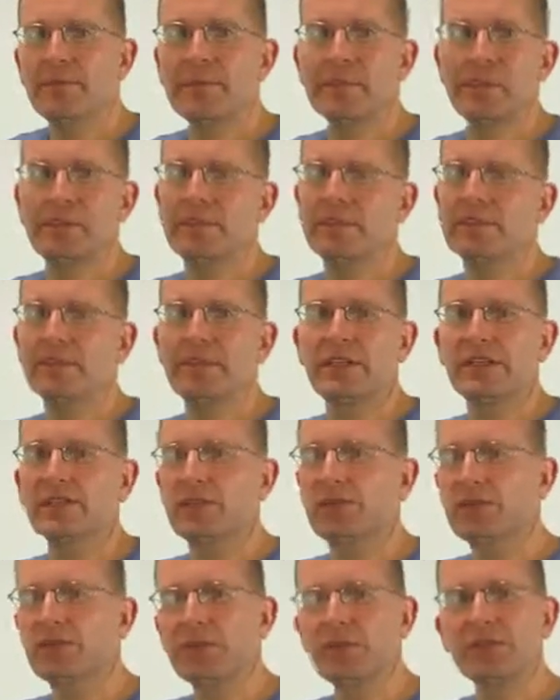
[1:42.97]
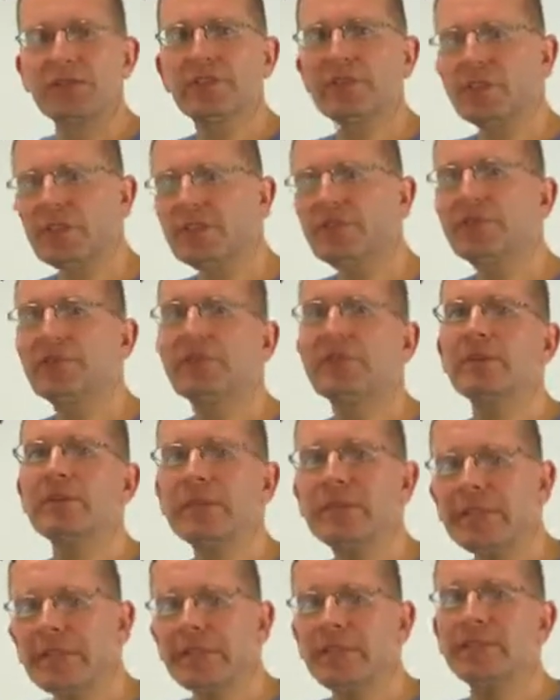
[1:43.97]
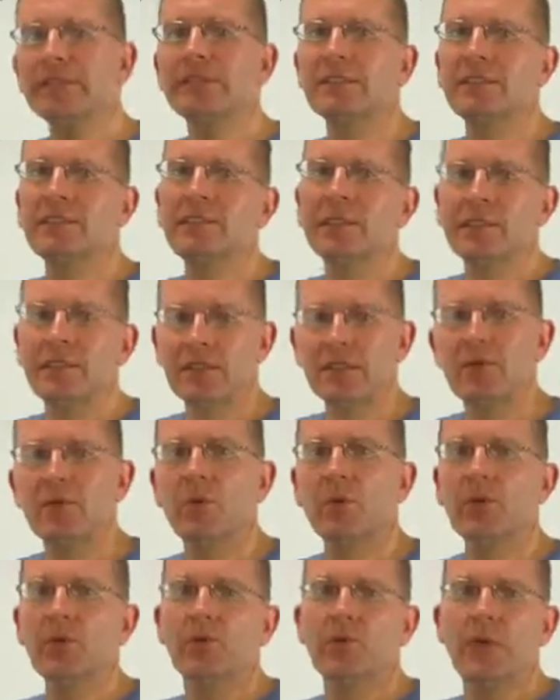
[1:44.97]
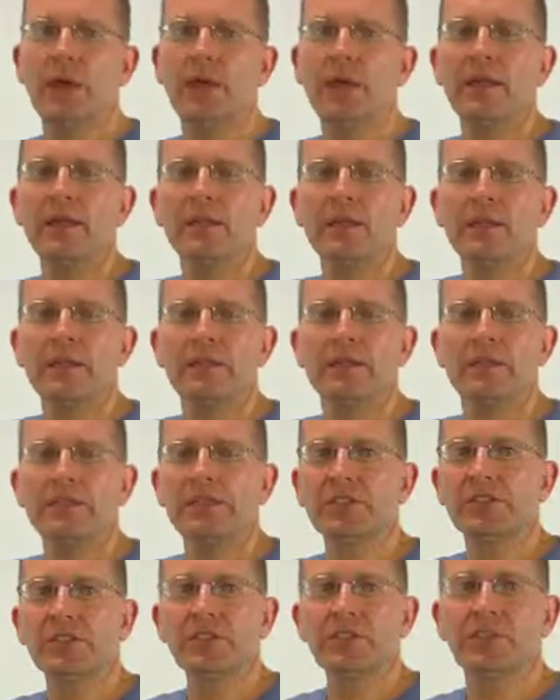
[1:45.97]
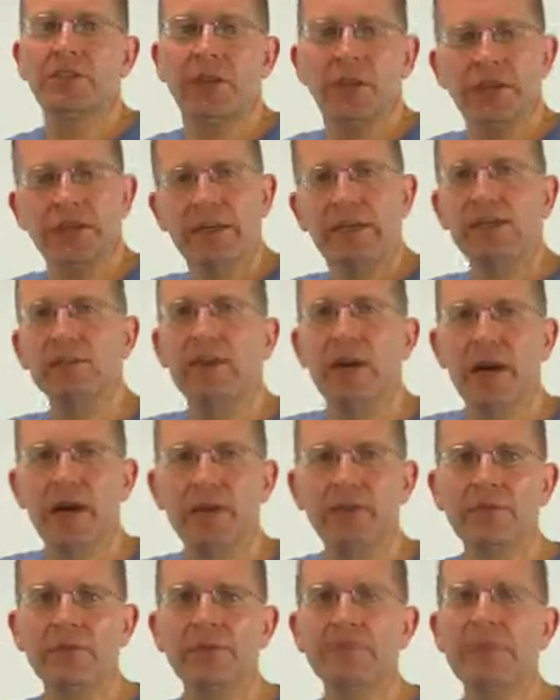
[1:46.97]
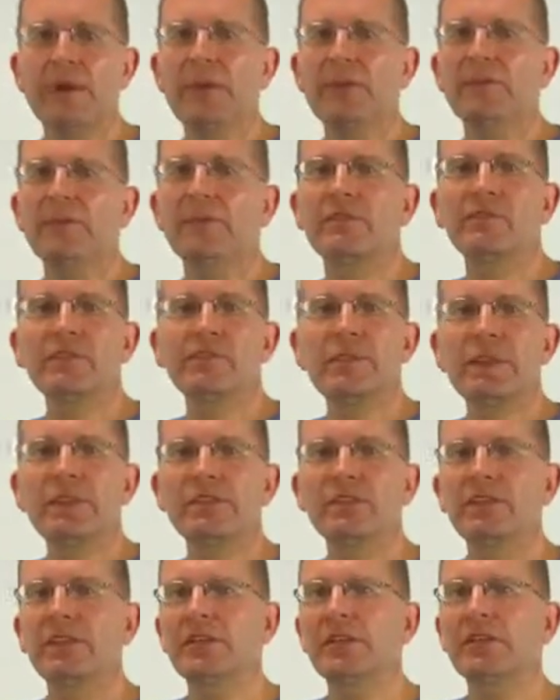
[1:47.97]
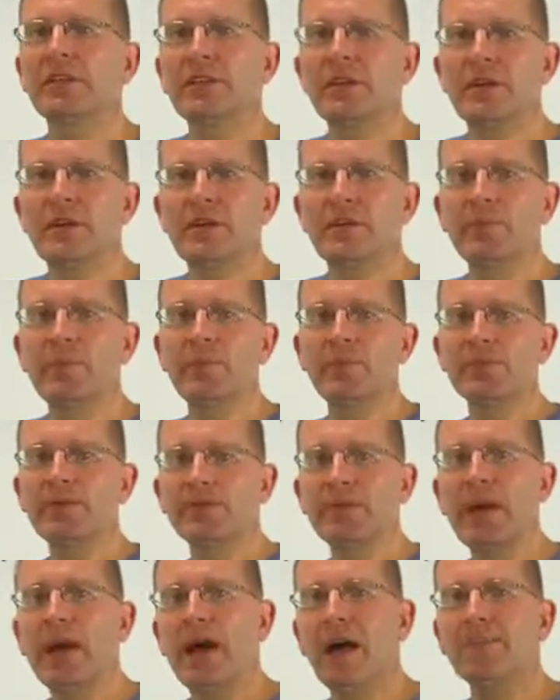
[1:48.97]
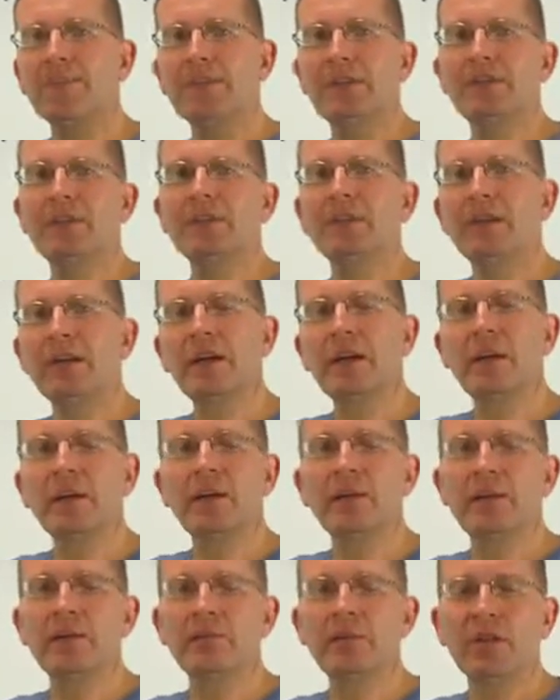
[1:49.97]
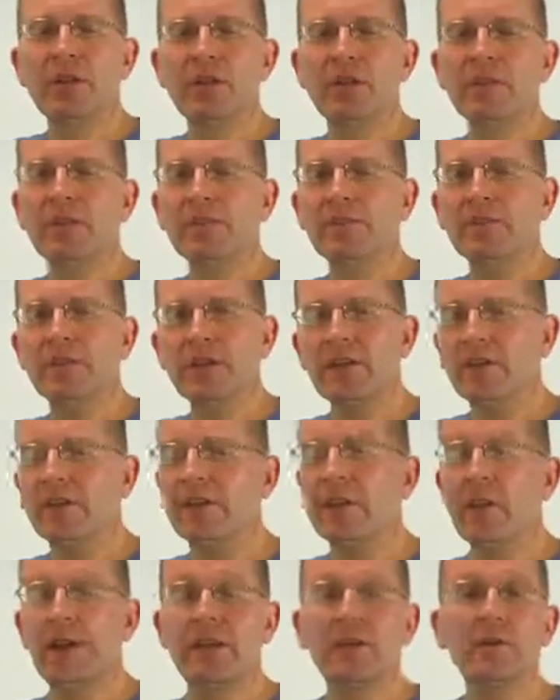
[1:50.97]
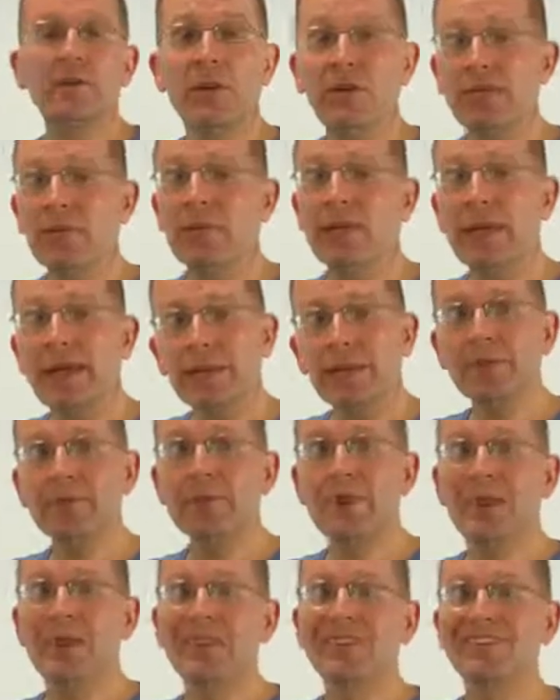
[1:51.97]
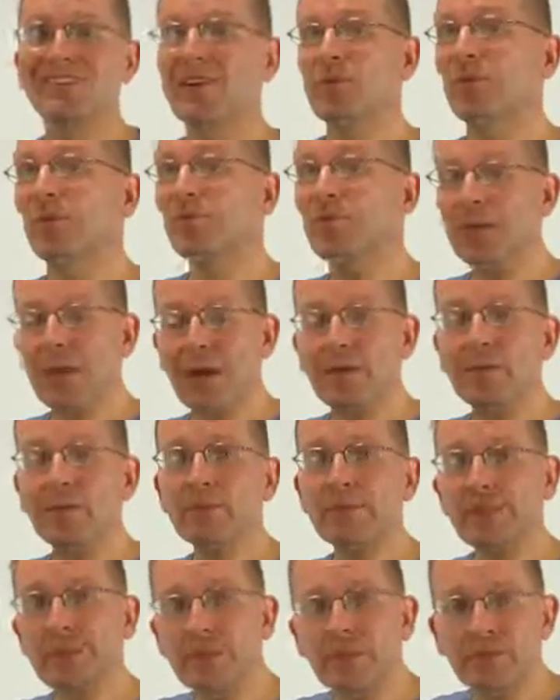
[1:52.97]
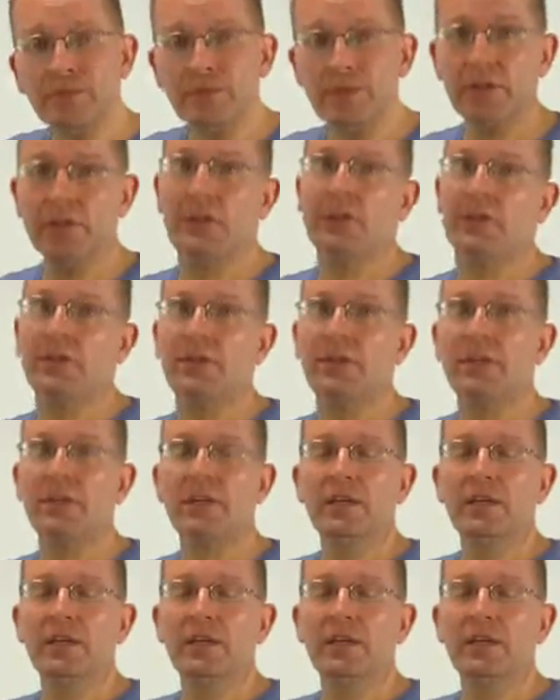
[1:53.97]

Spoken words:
because it's a real simple, easy, and quick way to just plug in your autoresponder information, put some copy in there, and plug in a video, and you have a landing page that will probably convert.